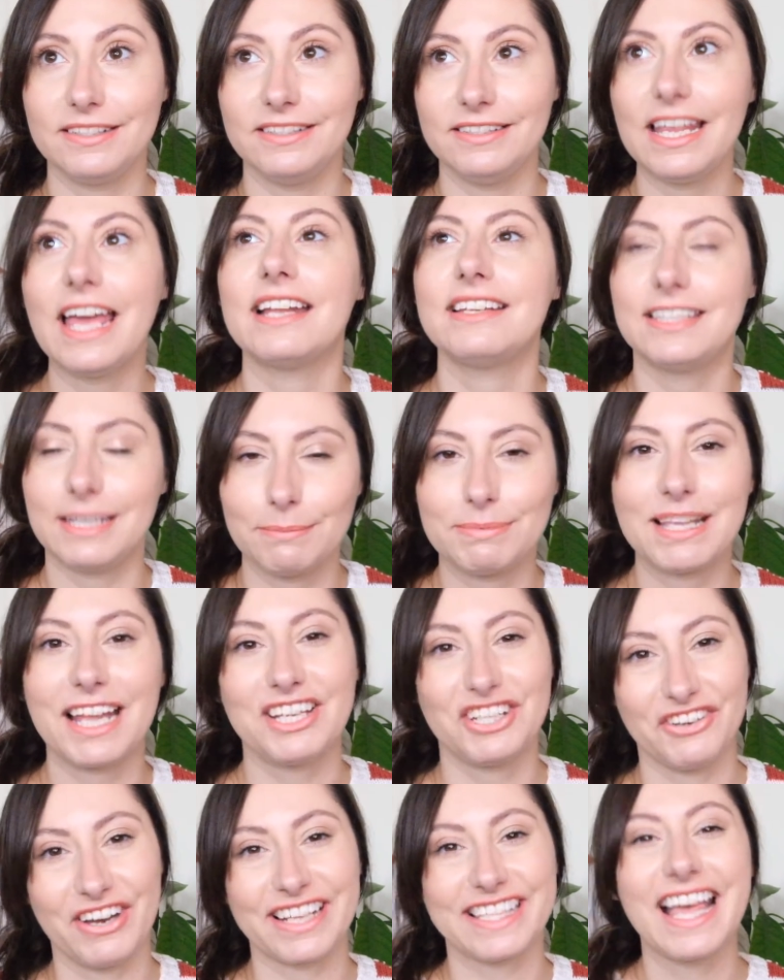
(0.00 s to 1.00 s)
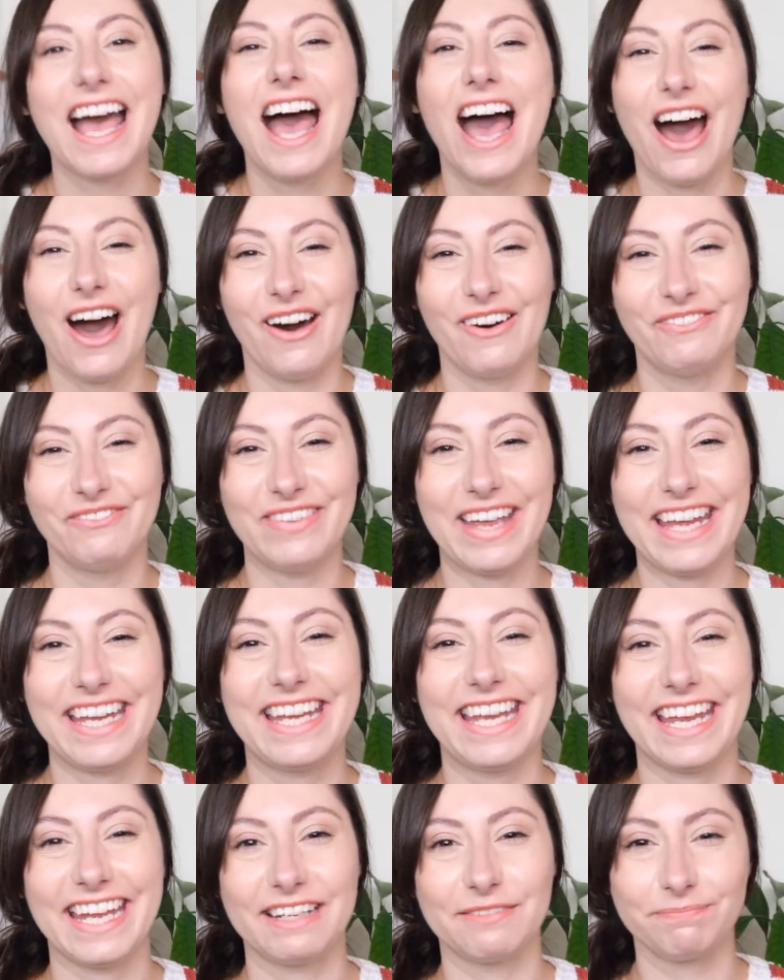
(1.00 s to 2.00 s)
Yeah, tips and tricks of
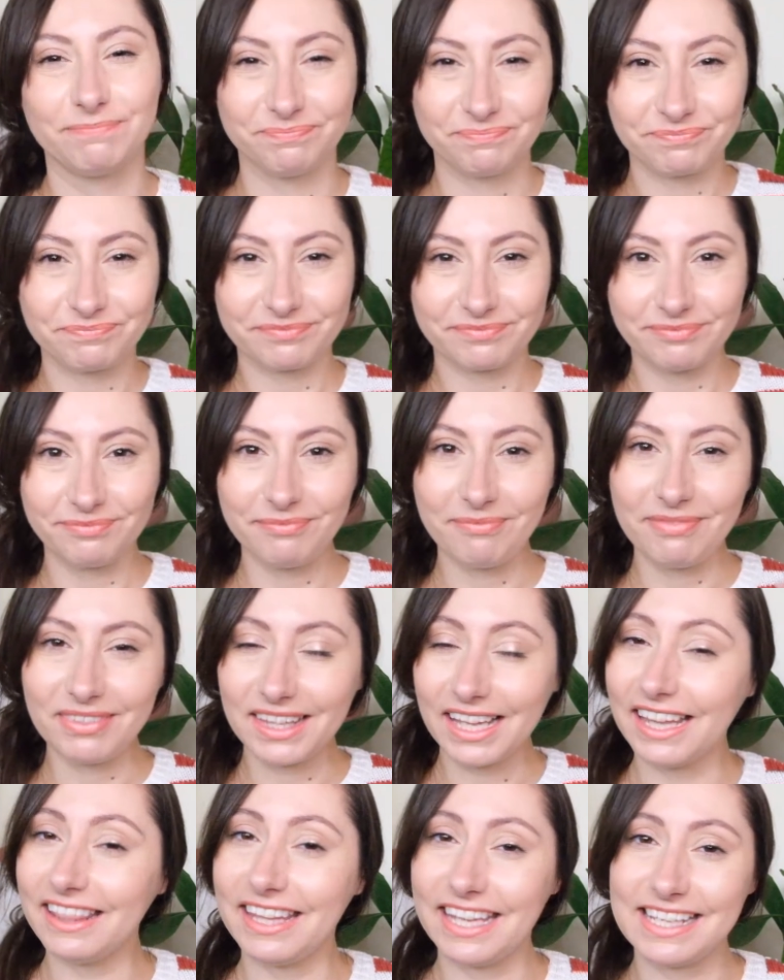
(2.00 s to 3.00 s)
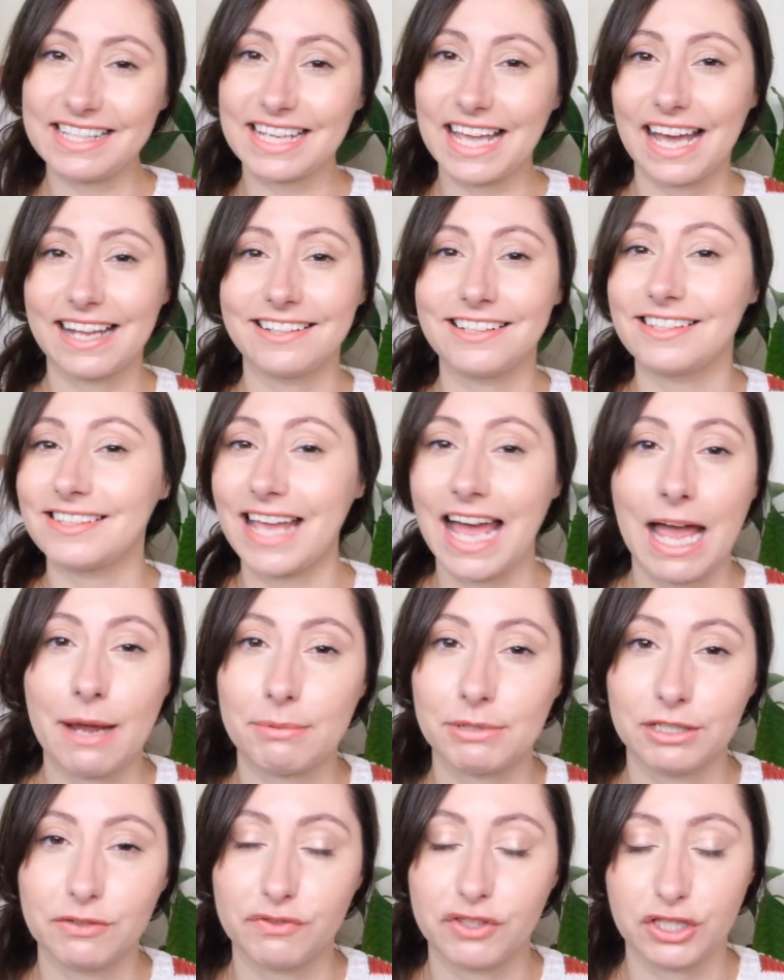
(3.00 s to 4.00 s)
making these candles. I
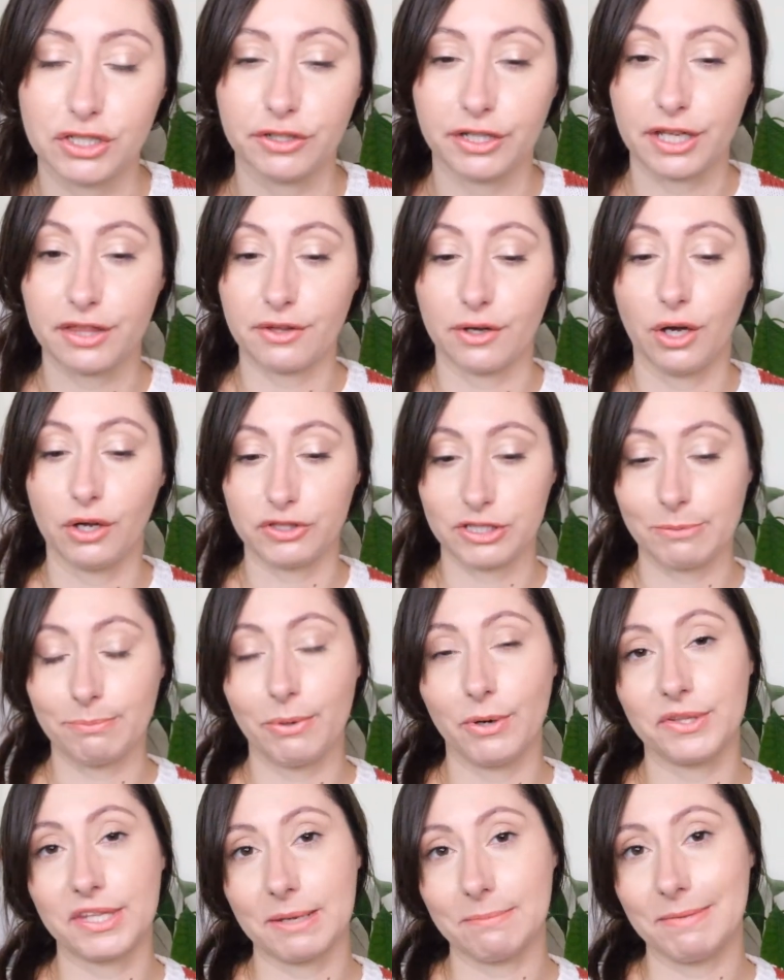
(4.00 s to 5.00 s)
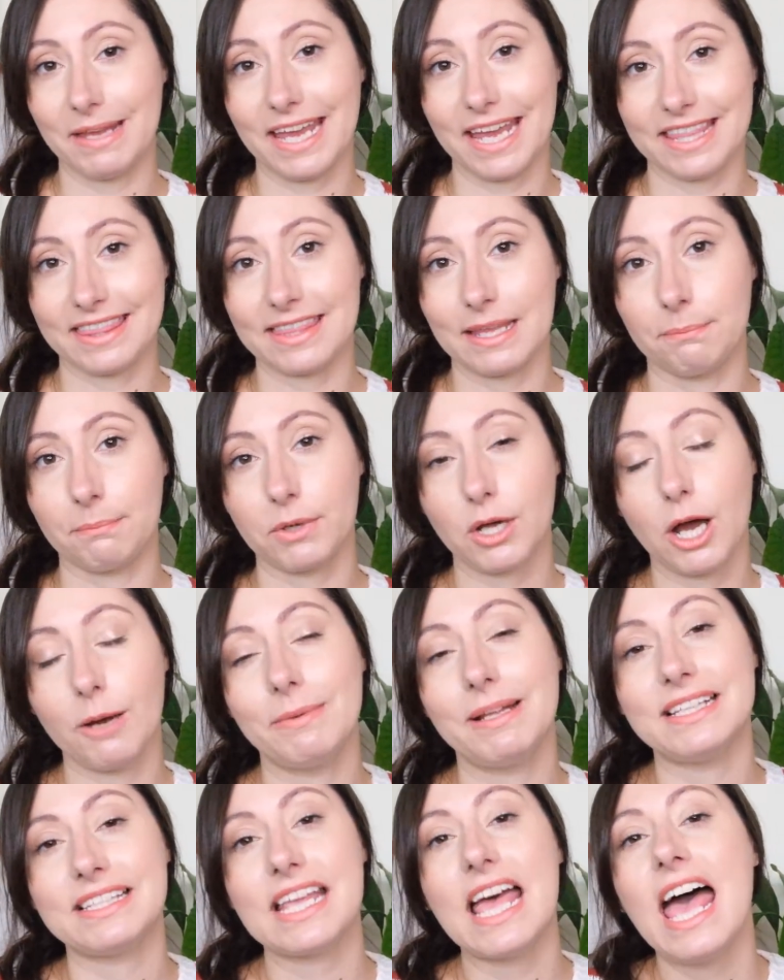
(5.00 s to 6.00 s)
would love to know your thoughts, so put them in them
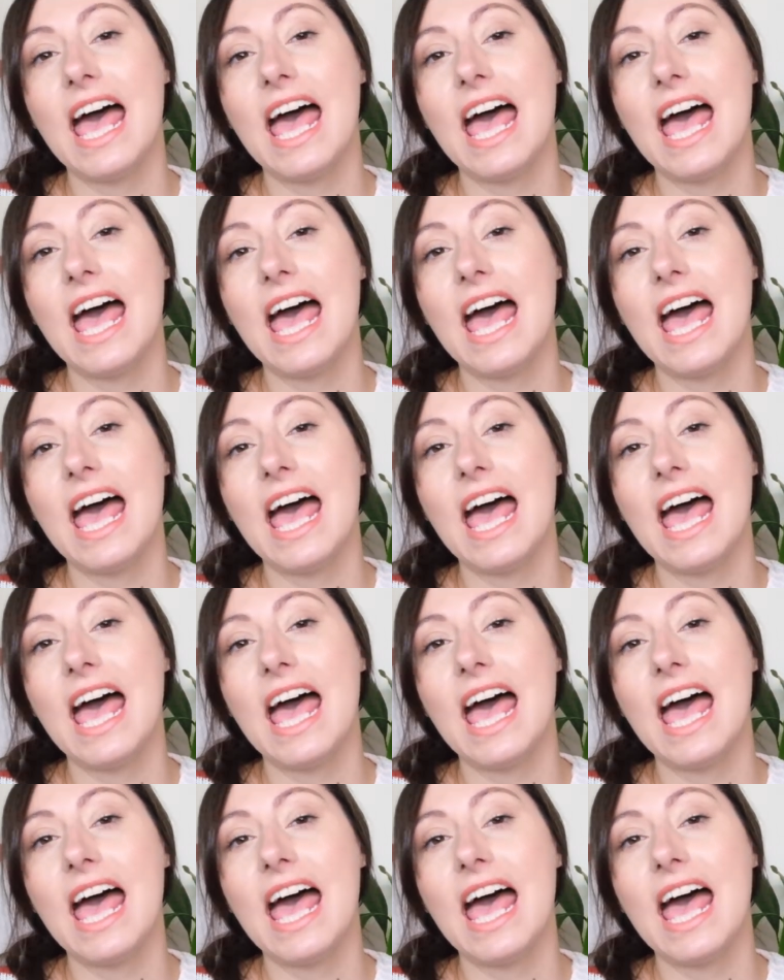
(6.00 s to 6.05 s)
comments.